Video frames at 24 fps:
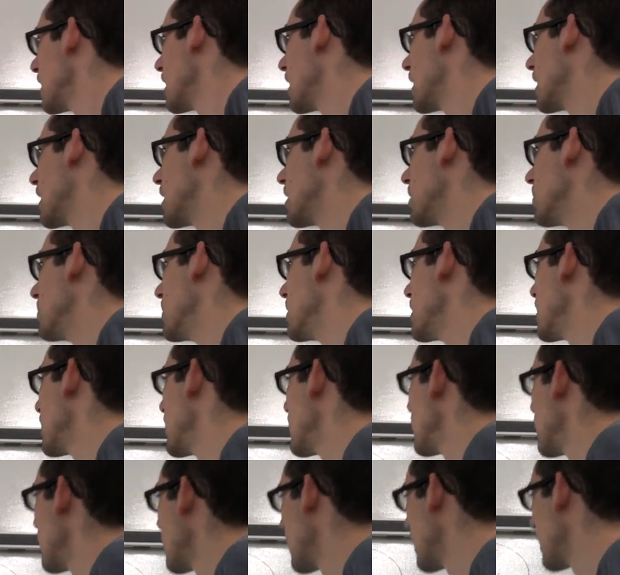
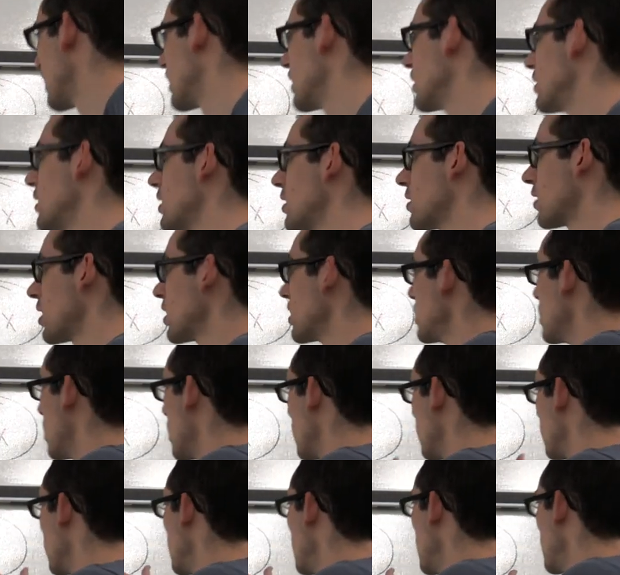And then our
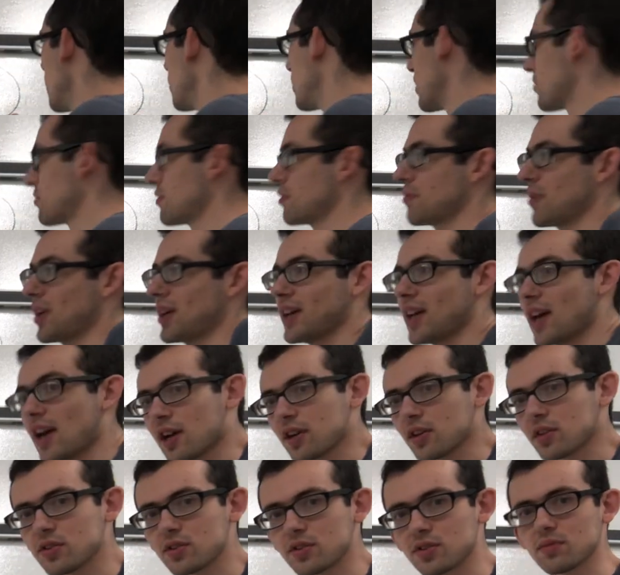unknown, we have to find
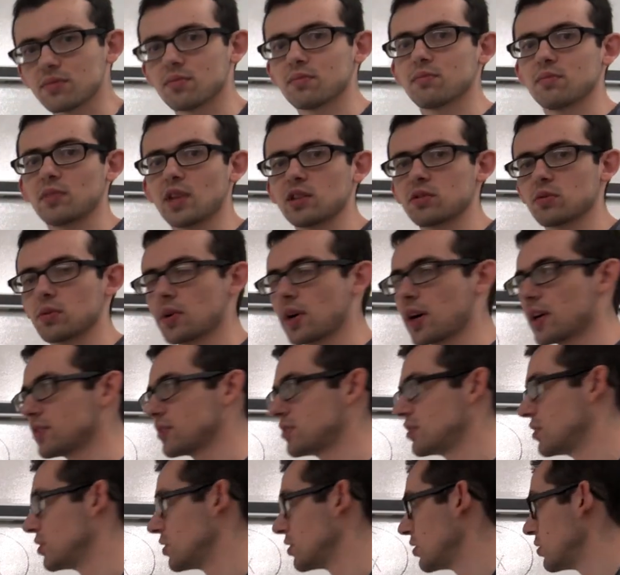x. That's what we're
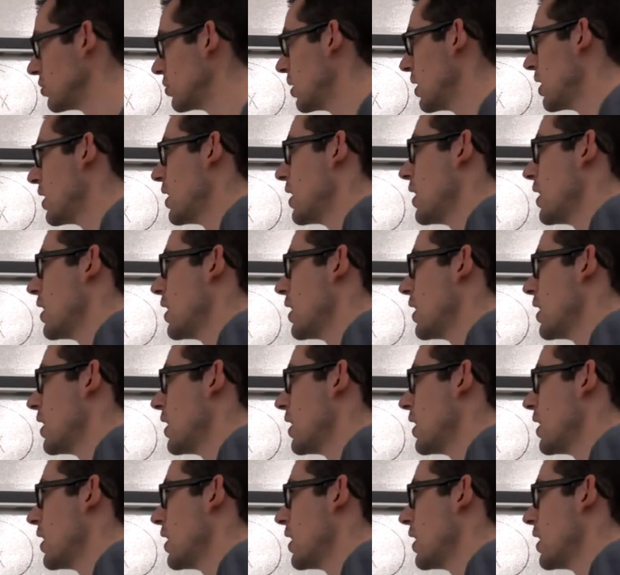asked to do.